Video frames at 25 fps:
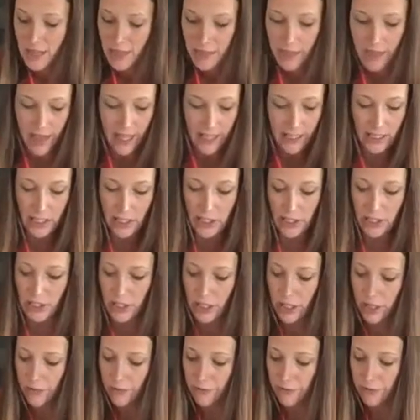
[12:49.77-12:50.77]
They
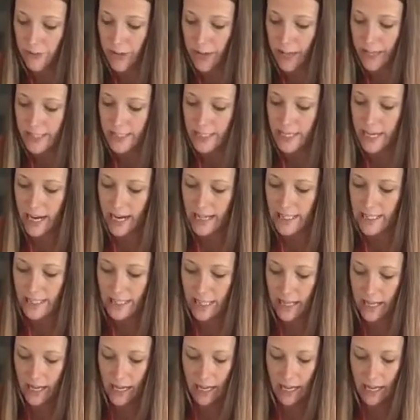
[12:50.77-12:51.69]
look fantastic.